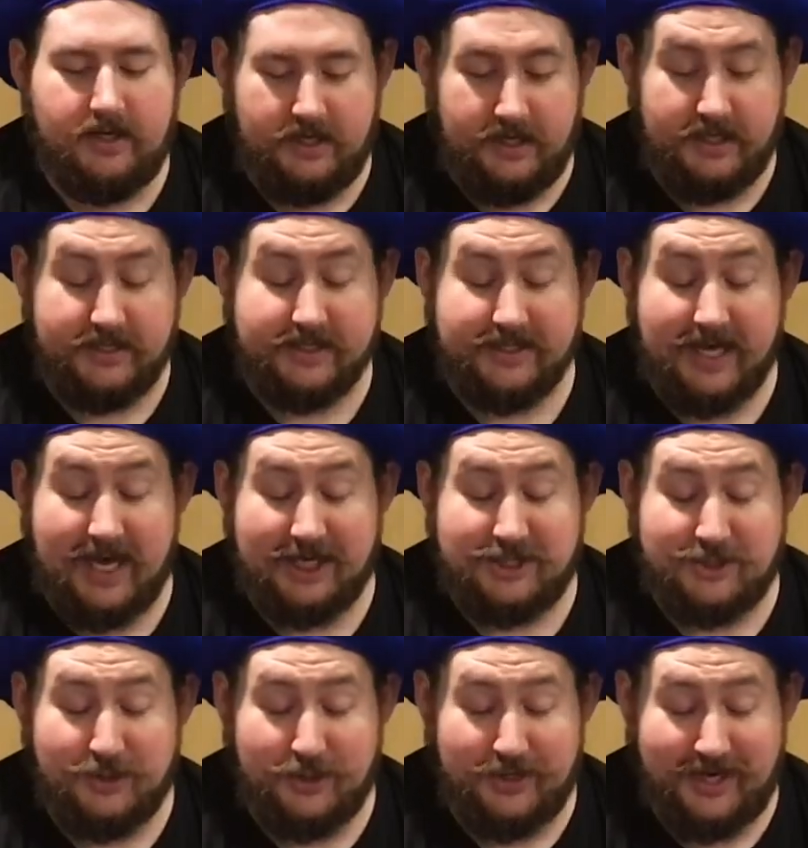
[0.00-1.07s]
Is
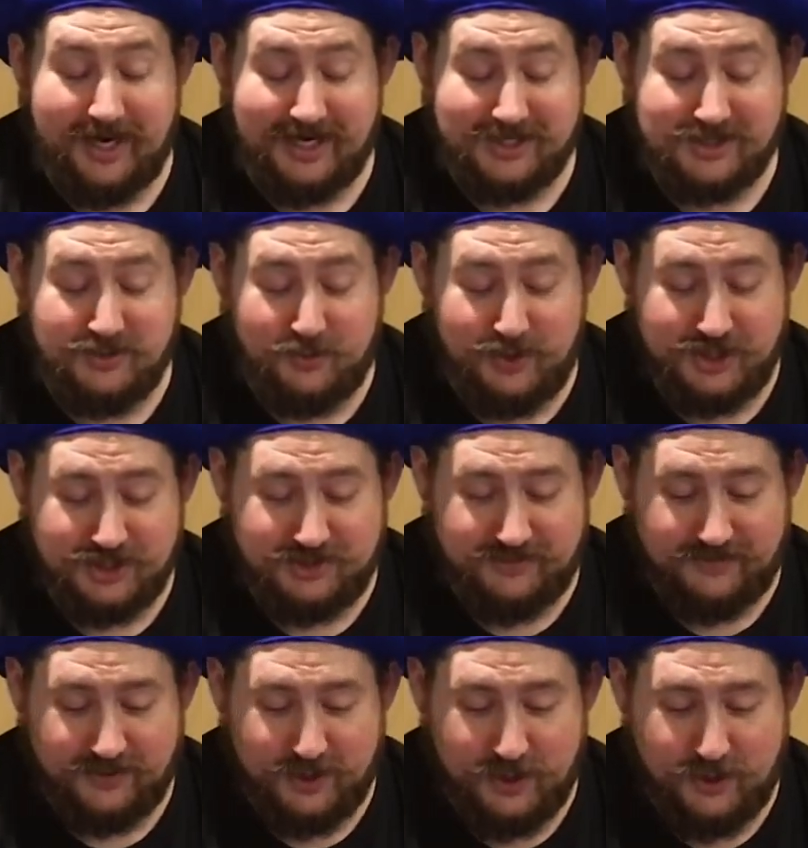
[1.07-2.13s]
that your next wish,
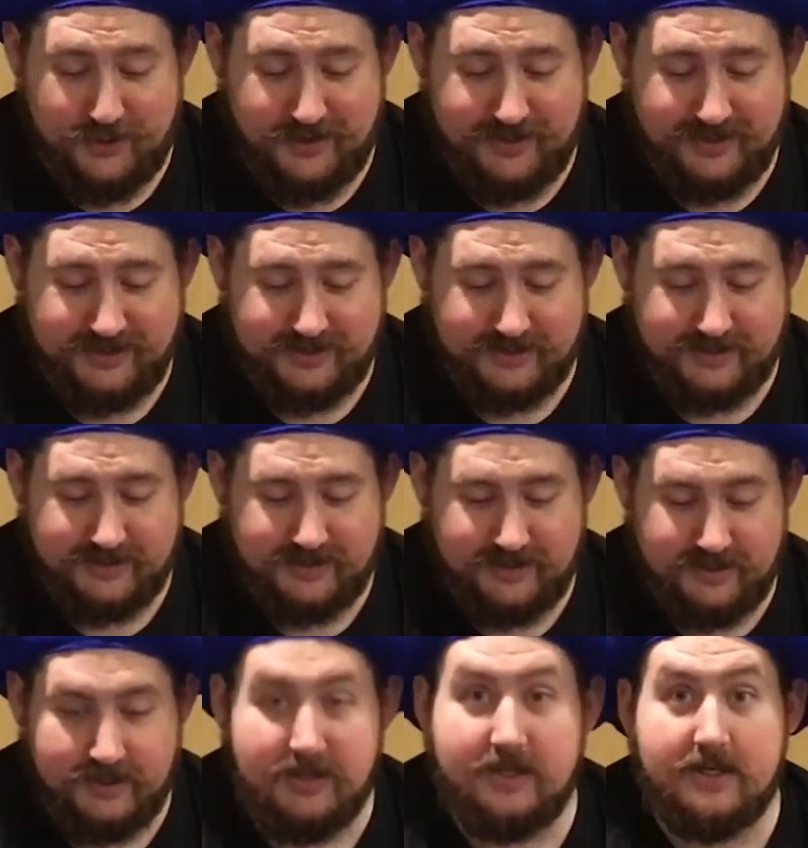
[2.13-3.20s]
Florence?
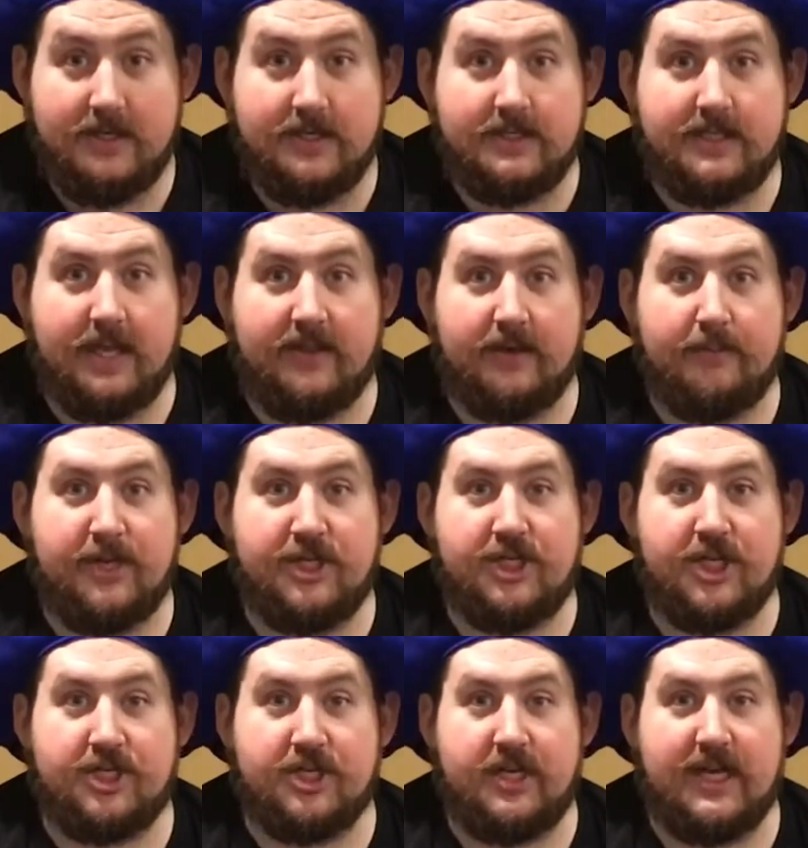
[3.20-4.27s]
said the
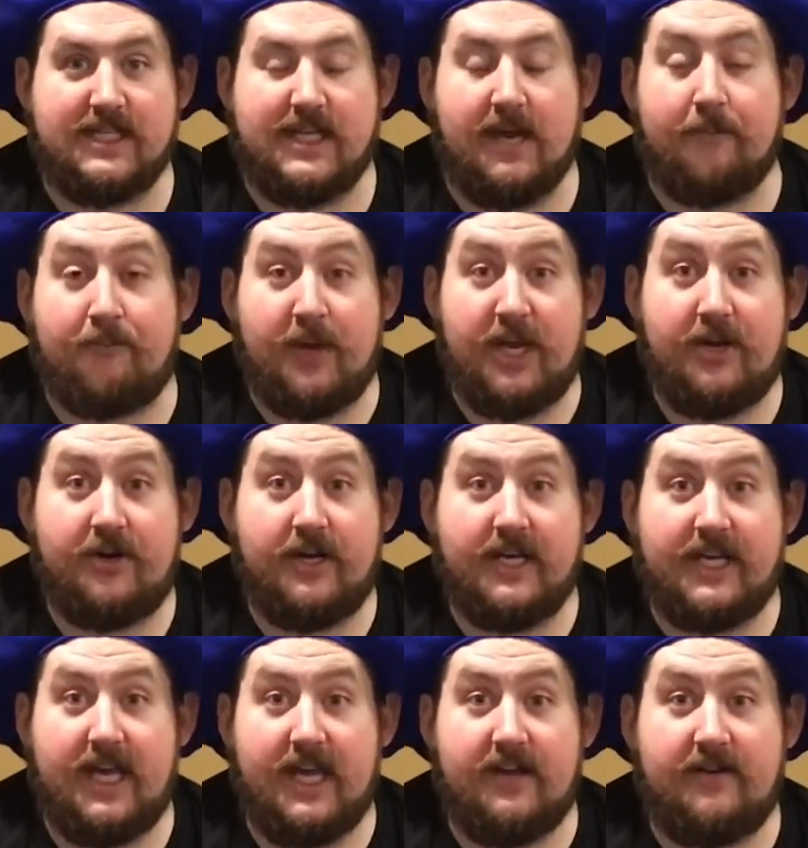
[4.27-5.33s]
magician as he appeared
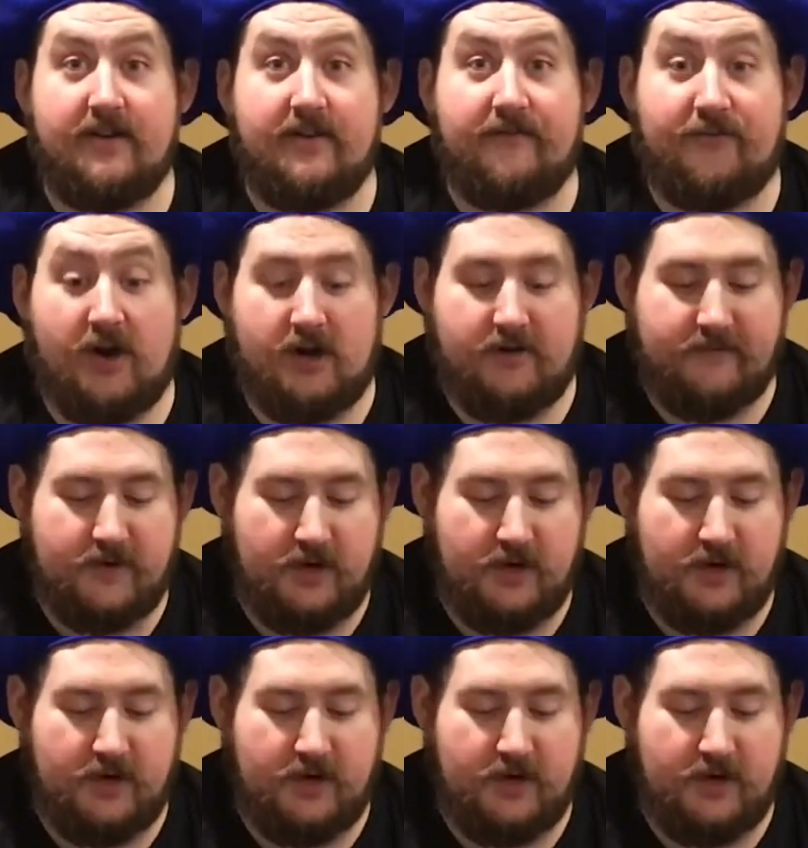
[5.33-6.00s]
again in front of